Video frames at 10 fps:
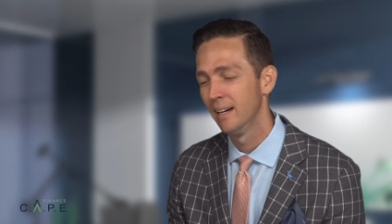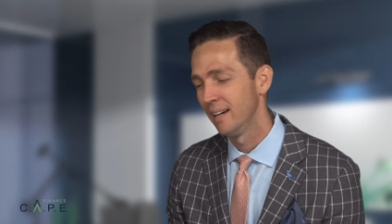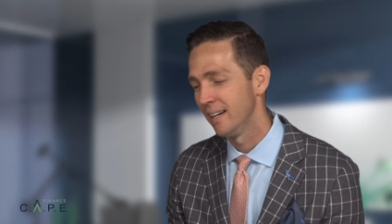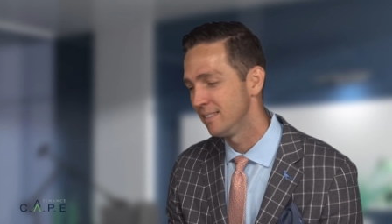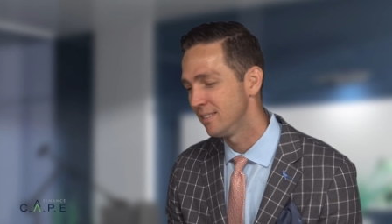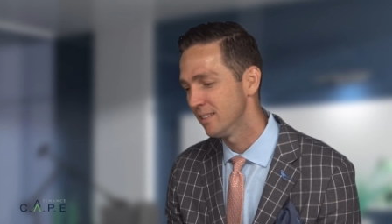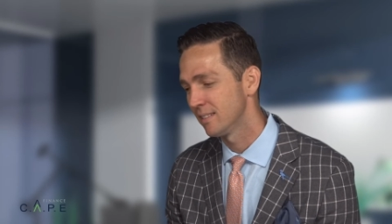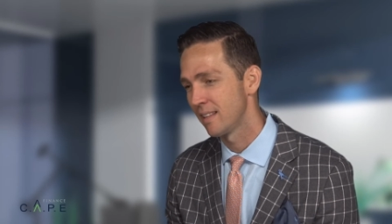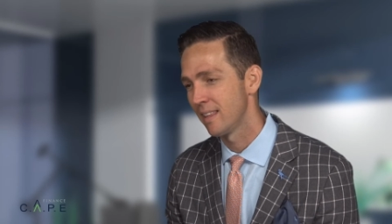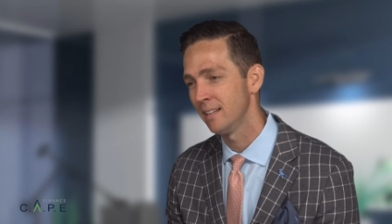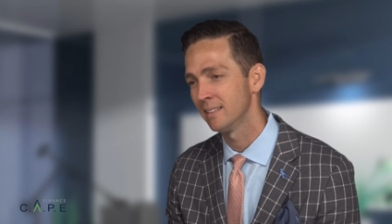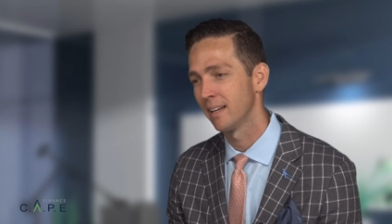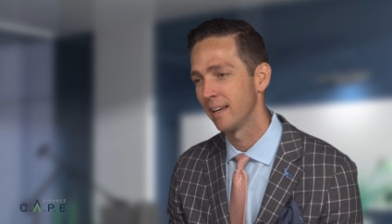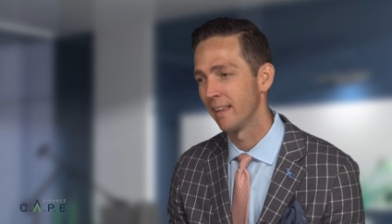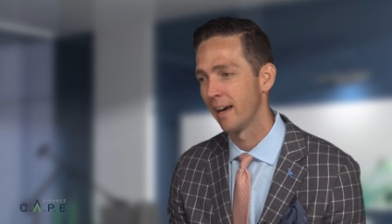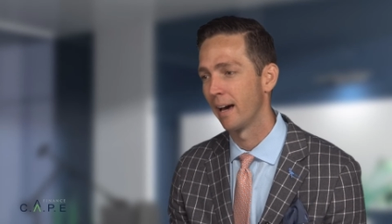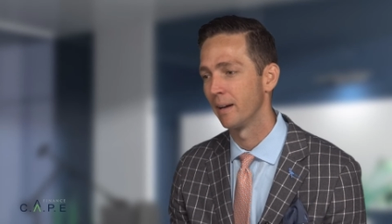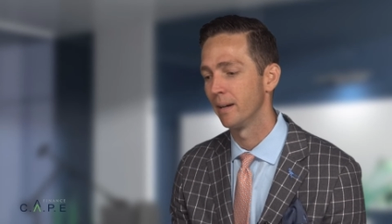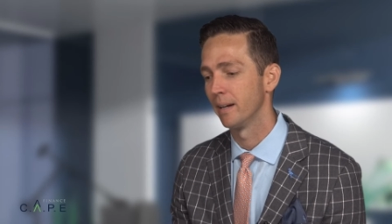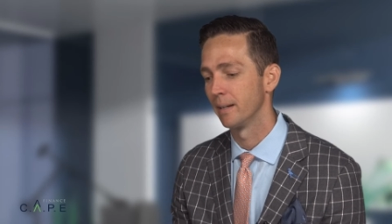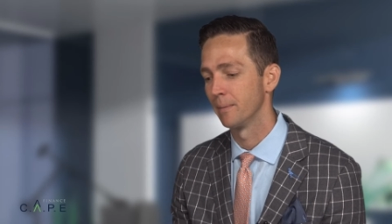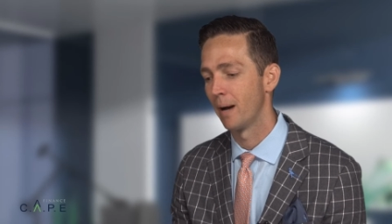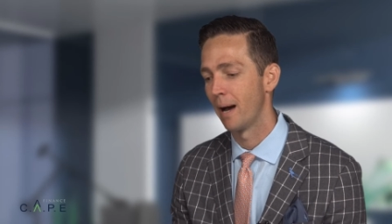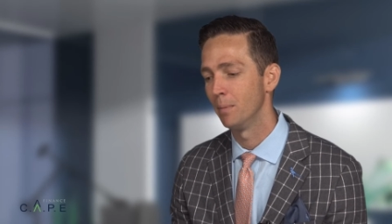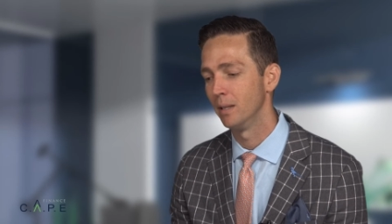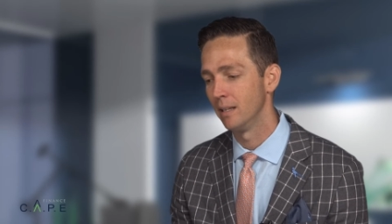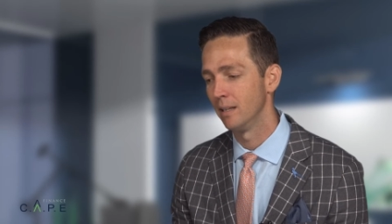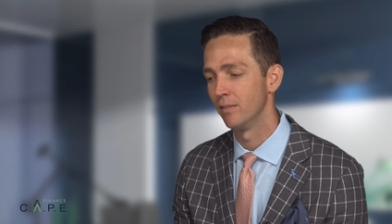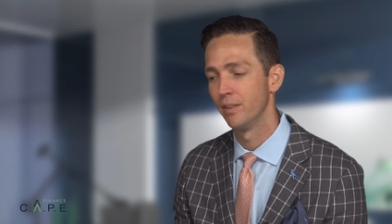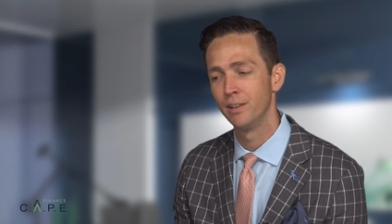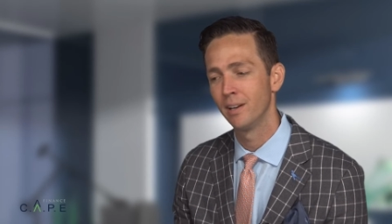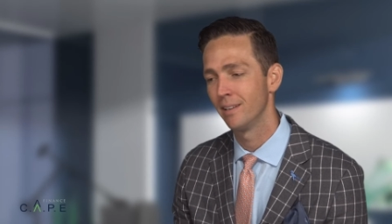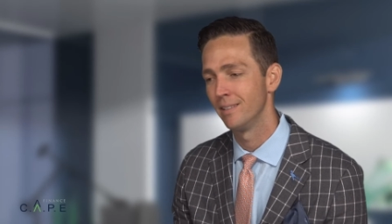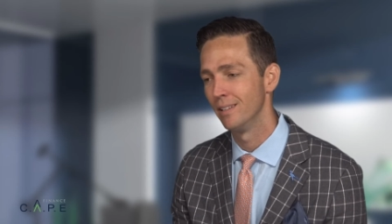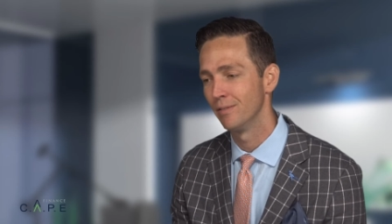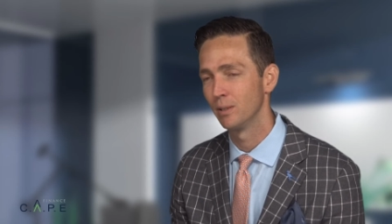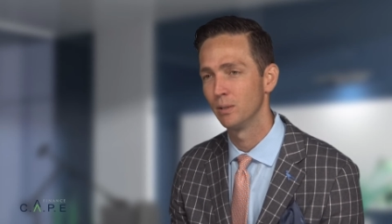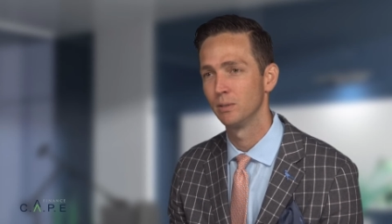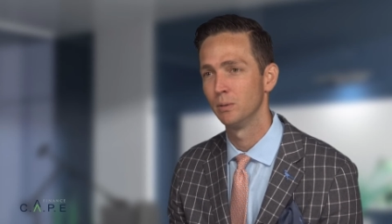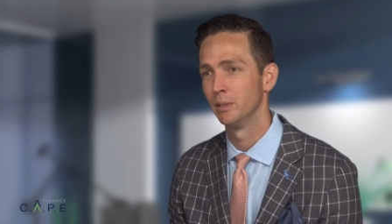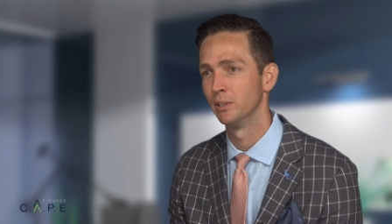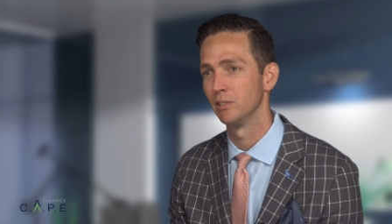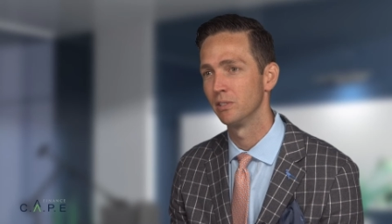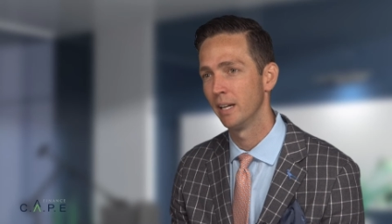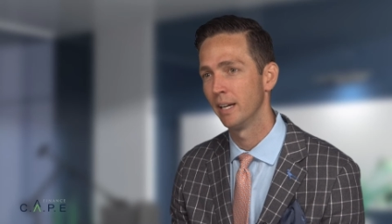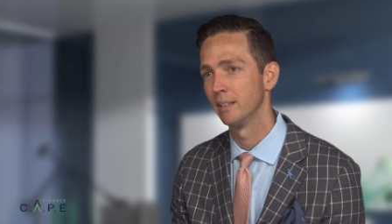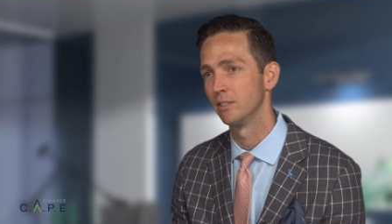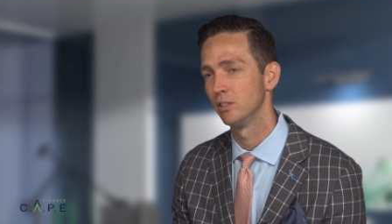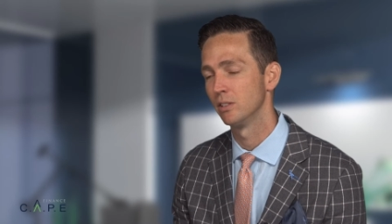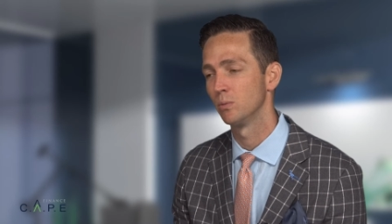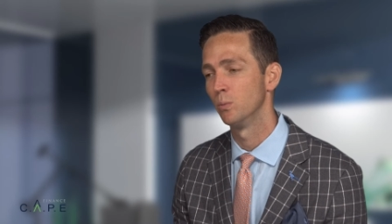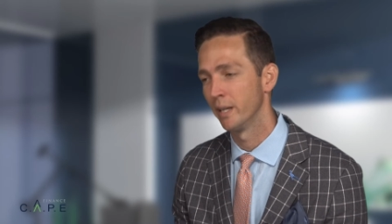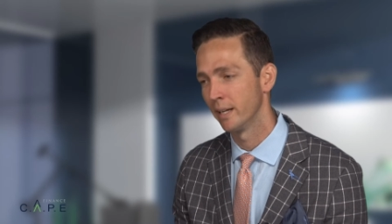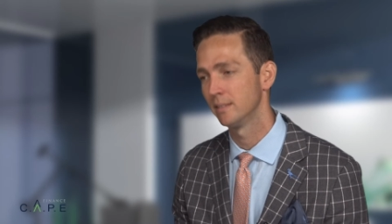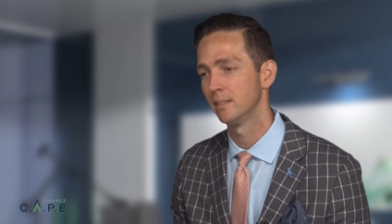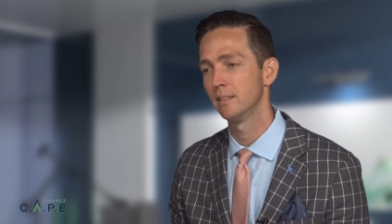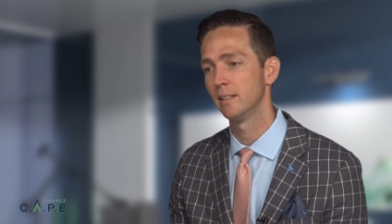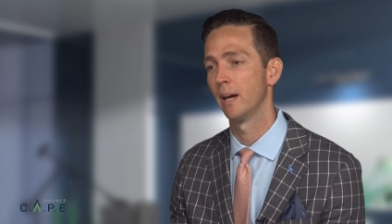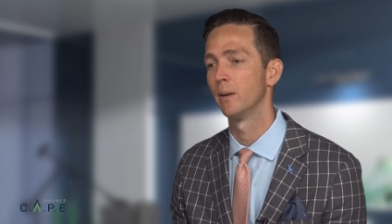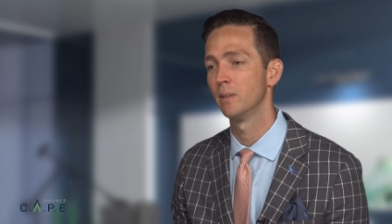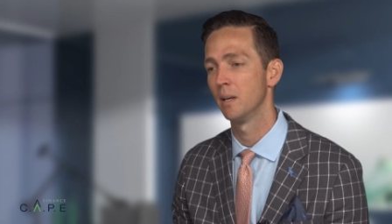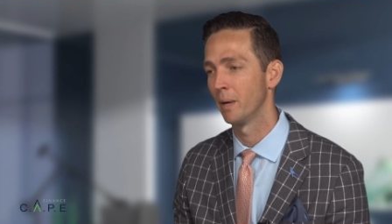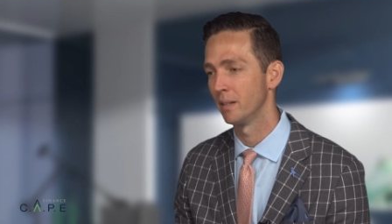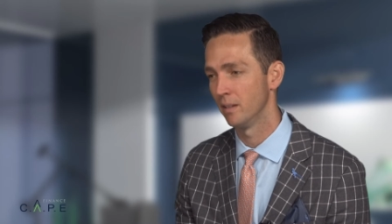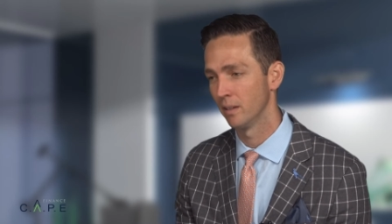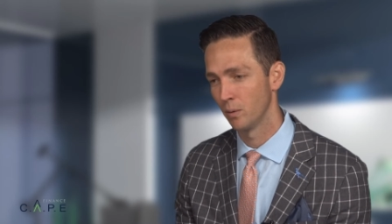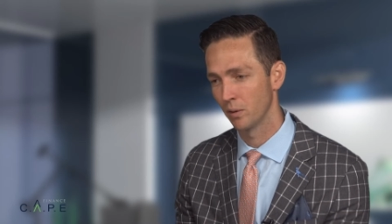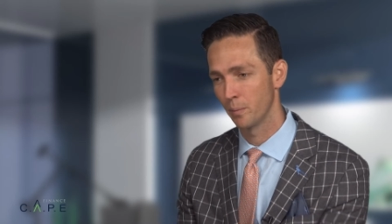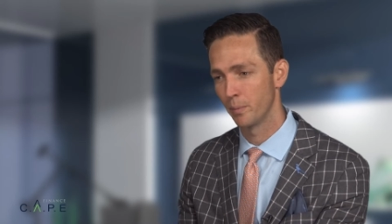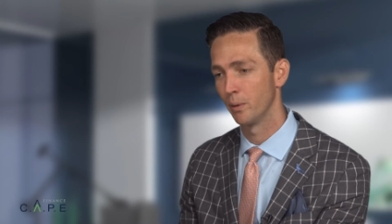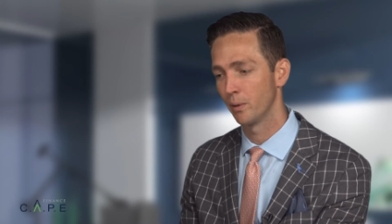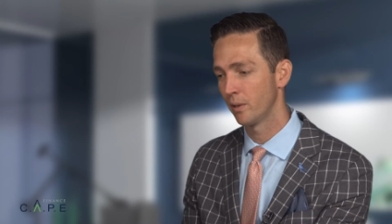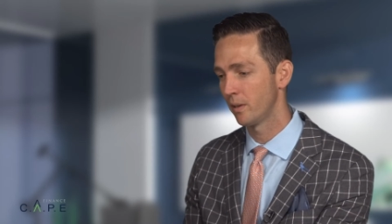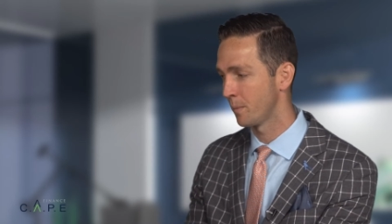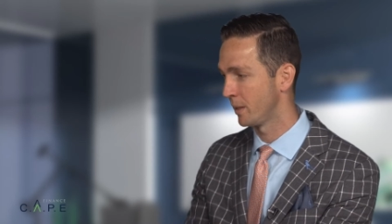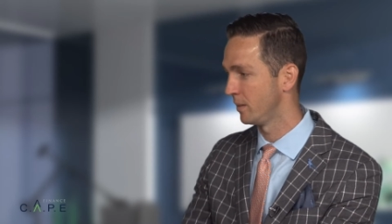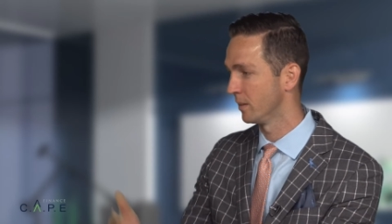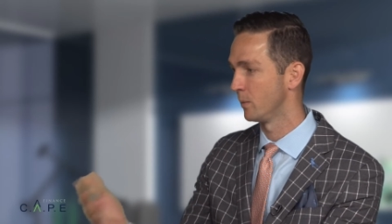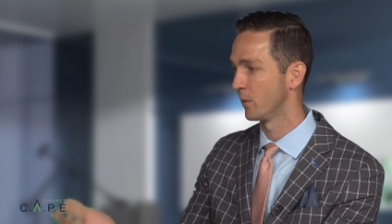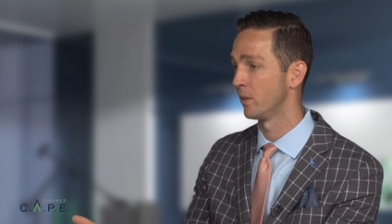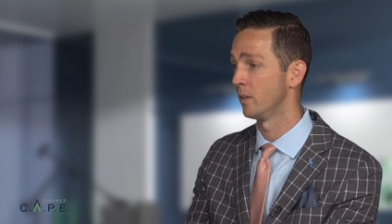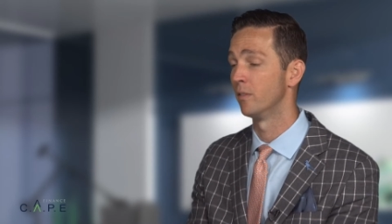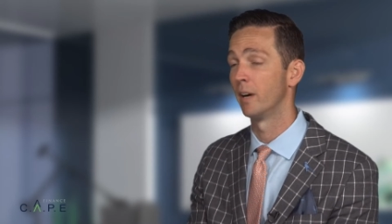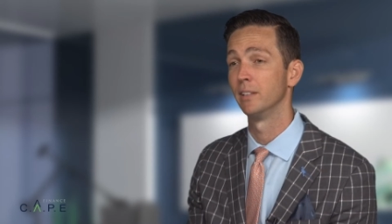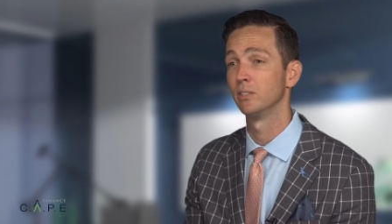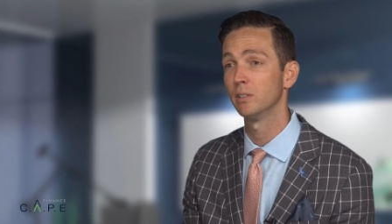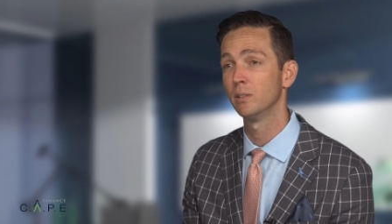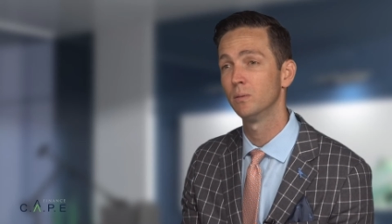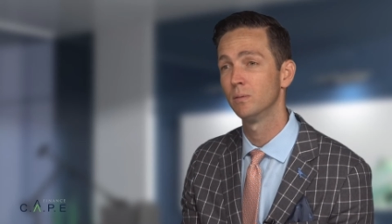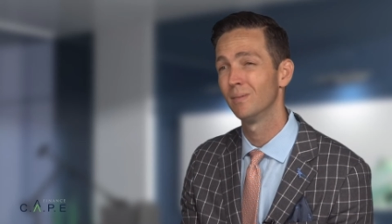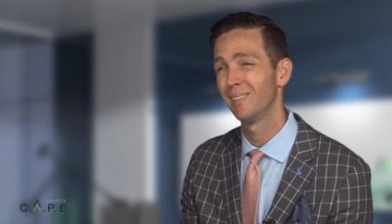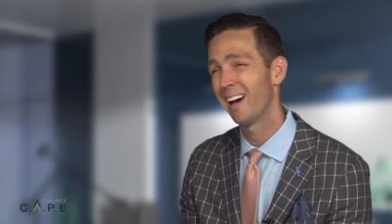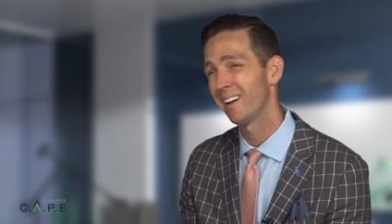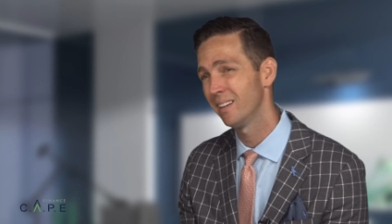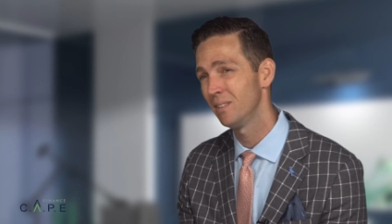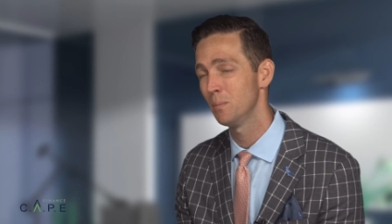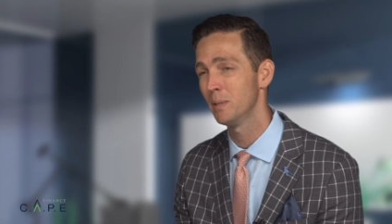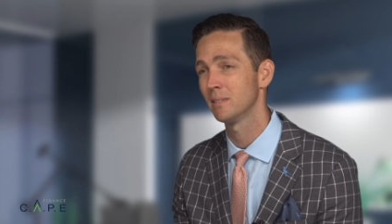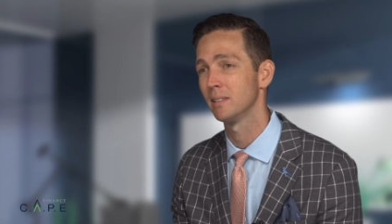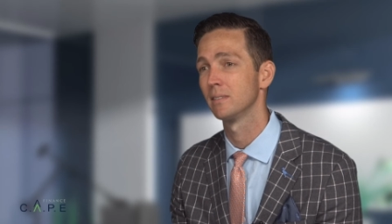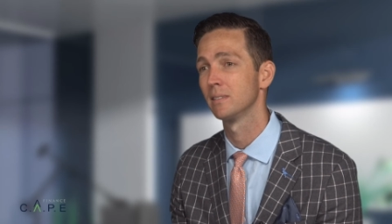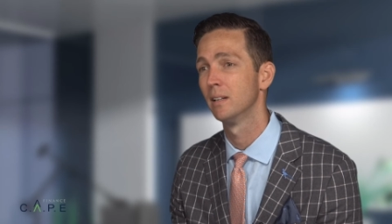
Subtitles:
It's just things like that. I believe they're not difficult to understand. It's just when I sit down, am I dealing with a broker? Am I dealing with an advisor? And how do they do business?